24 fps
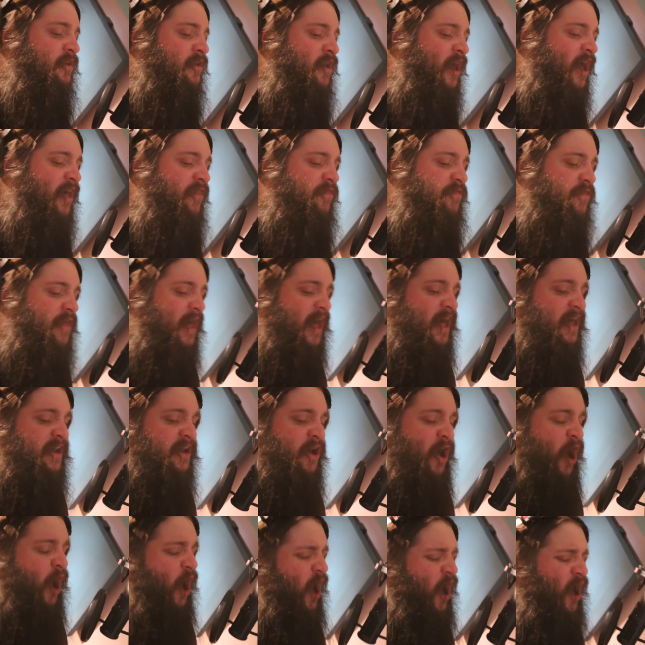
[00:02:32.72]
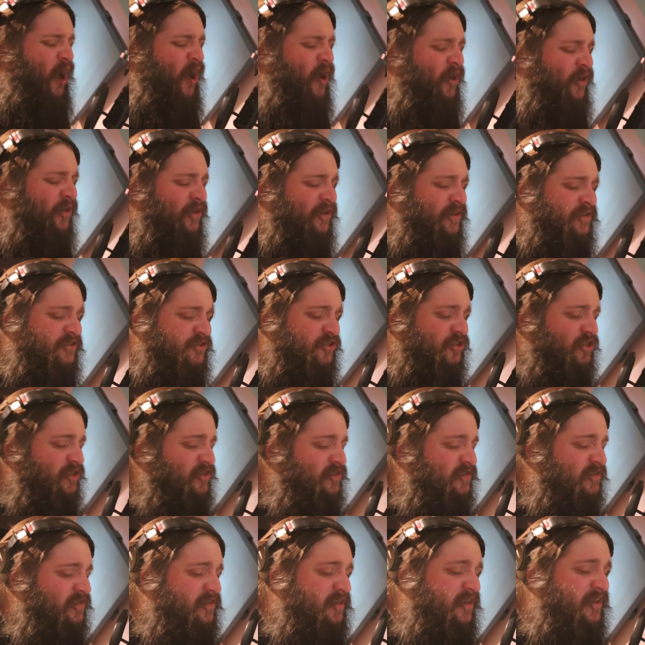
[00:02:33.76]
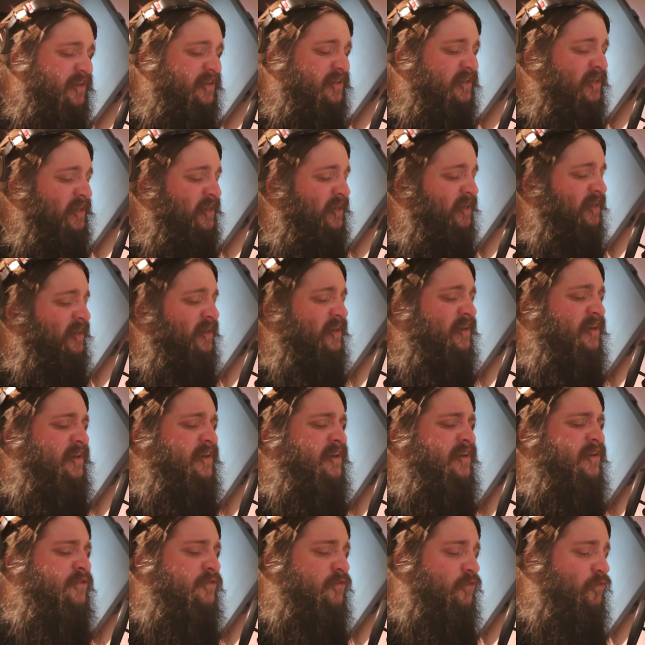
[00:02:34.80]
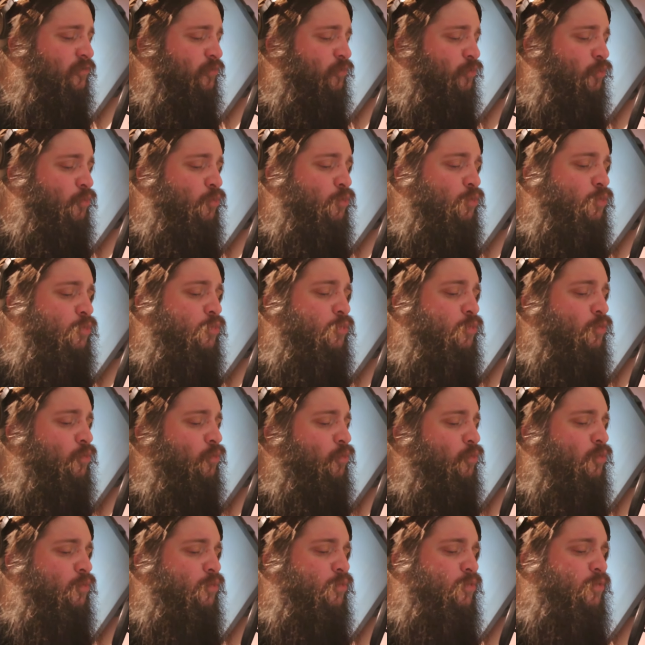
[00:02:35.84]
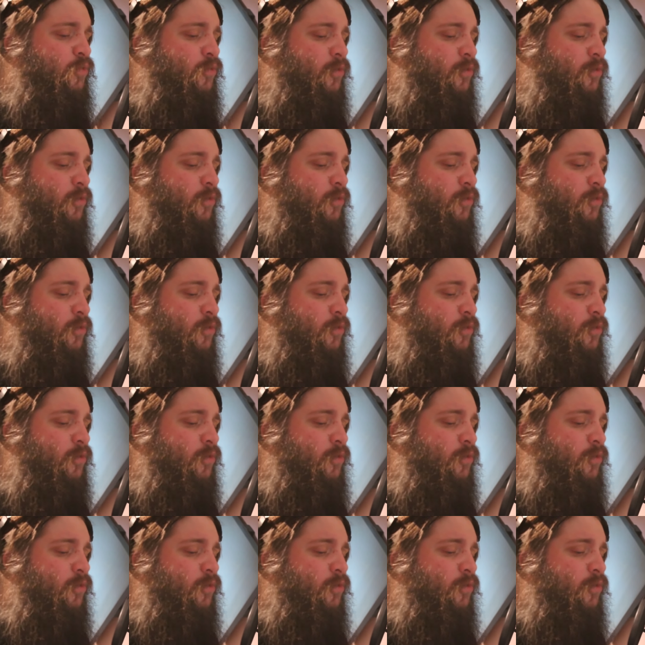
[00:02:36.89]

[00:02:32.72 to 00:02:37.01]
not that hard, just adhere to